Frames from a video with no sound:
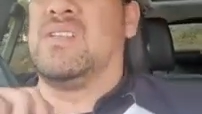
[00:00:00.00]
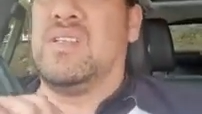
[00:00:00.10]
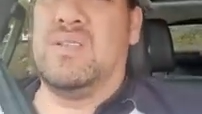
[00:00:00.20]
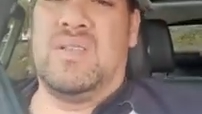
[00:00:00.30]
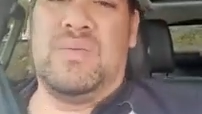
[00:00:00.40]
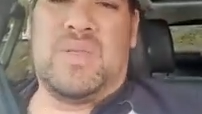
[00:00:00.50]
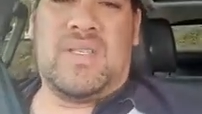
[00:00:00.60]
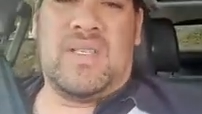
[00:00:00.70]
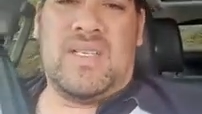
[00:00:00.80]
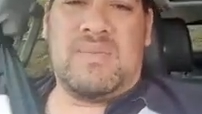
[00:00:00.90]
you, you
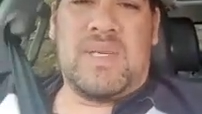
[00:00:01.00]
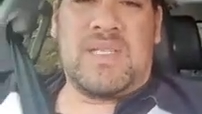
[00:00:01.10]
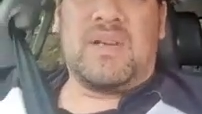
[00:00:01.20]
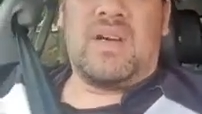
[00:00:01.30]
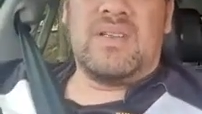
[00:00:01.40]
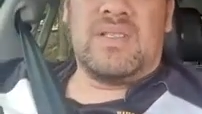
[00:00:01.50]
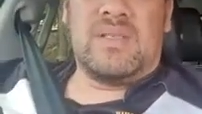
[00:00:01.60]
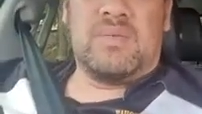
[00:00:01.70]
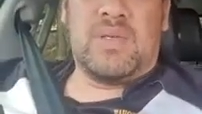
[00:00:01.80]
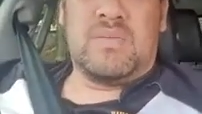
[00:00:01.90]
want as much eyes
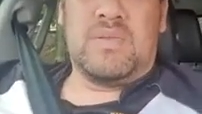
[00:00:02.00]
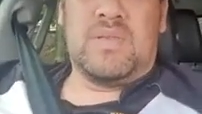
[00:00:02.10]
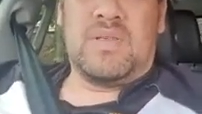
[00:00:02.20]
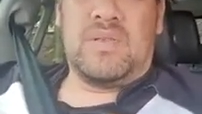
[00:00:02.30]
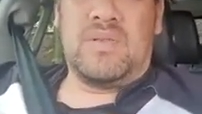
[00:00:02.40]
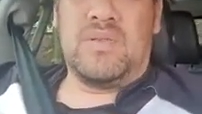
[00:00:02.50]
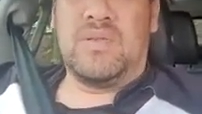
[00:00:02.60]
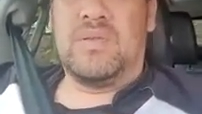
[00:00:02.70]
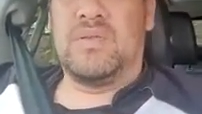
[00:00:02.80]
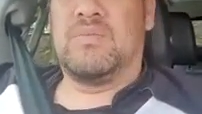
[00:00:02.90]
as possible on
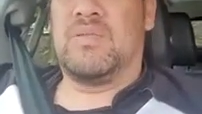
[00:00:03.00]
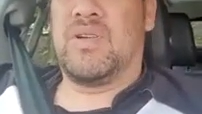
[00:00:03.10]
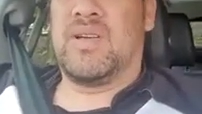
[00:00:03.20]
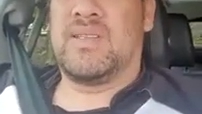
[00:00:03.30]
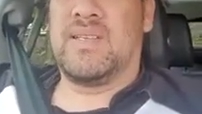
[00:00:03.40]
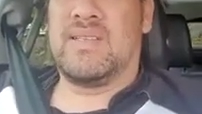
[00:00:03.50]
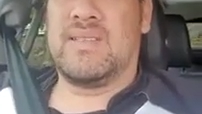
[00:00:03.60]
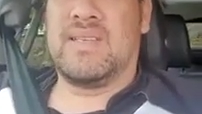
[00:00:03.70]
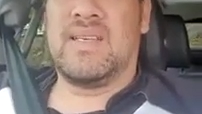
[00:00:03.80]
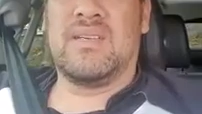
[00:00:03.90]
your product
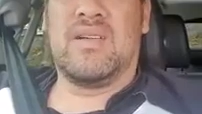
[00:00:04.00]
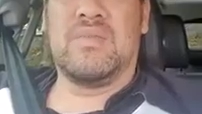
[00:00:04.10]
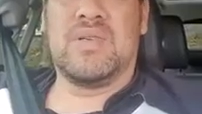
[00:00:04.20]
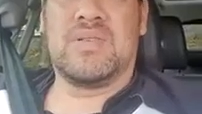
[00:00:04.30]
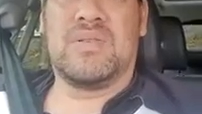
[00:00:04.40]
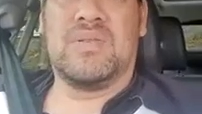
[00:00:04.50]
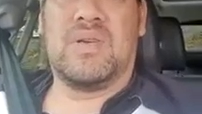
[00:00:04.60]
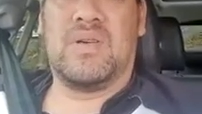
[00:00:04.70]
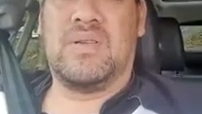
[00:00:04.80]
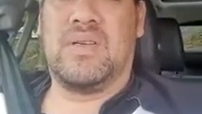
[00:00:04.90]
as an e-commerce
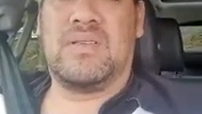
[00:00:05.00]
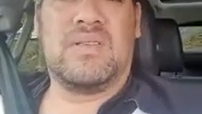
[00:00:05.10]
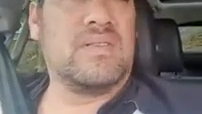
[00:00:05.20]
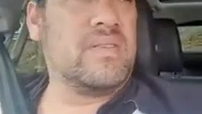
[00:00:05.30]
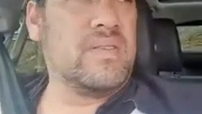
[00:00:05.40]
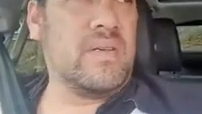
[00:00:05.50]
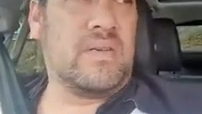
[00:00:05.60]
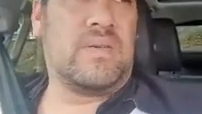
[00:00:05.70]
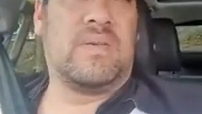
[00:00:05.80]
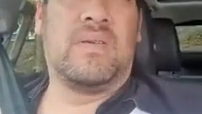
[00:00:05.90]
store owner, and
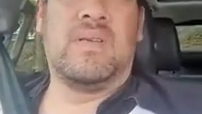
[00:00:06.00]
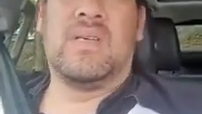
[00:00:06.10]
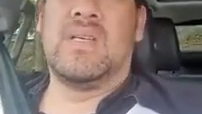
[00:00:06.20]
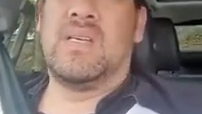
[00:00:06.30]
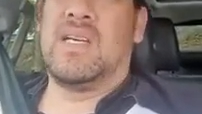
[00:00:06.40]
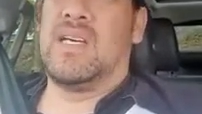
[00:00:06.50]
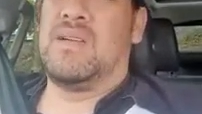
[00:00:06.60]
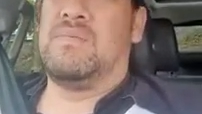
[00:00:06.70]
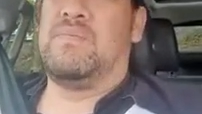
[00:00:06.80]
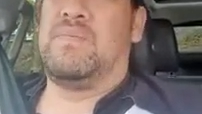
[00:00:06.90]
so
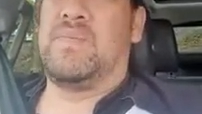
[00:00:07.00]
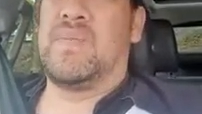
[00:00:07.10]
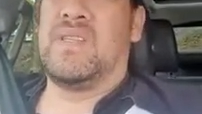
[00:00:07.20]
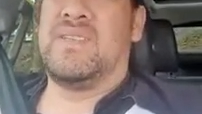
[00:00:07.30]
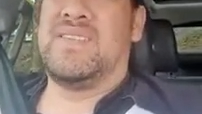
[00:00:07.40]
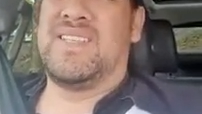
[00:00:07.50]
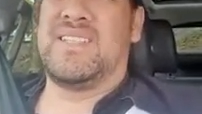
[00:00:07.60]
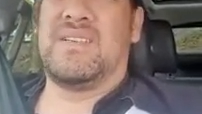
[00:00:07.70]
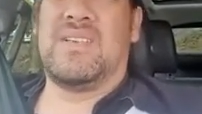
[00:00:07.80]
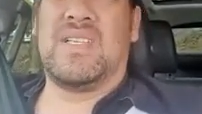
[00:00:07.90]
um,
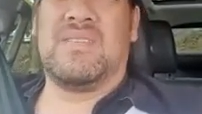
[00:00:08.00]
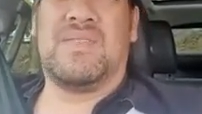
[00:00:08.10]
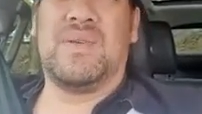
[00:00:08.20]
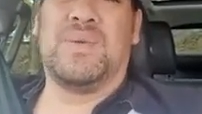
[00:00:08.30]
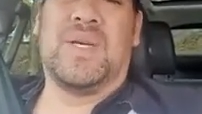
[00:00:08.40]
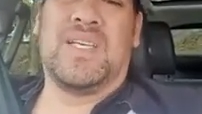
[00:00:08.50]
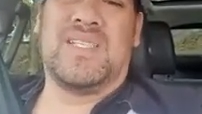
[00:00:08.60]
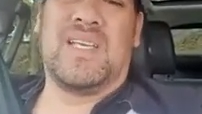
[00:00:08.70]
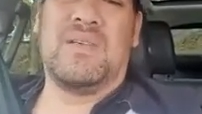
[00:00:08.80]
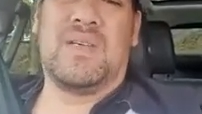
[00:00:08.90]
there's only a few
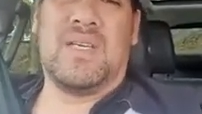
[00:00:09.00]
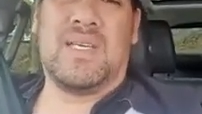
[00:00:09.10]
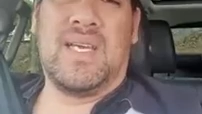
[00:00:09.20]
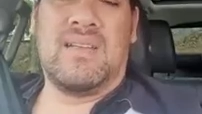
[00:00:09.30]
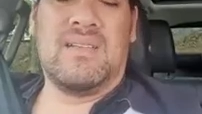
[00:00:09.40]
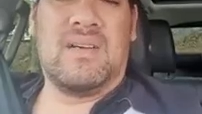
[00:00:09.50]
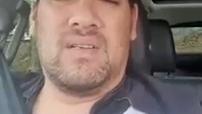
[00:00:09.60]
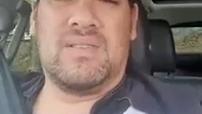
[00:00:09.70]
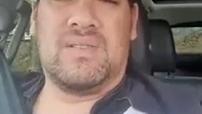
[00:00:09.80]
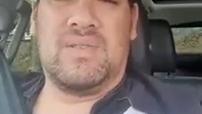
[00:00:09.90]
ways that you can get
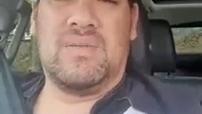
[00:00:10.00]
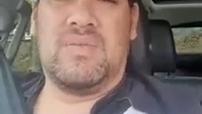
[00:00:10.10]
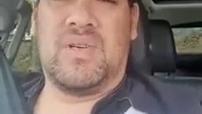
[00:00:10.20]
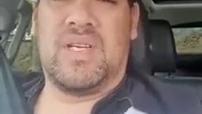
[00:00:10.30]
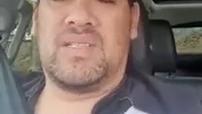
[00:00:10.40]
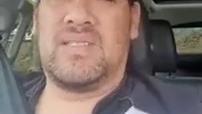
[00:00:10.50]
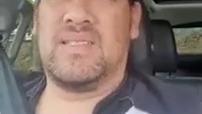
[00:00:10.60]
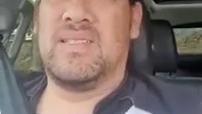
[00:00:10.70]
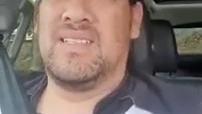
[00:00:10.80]
eyes on your product.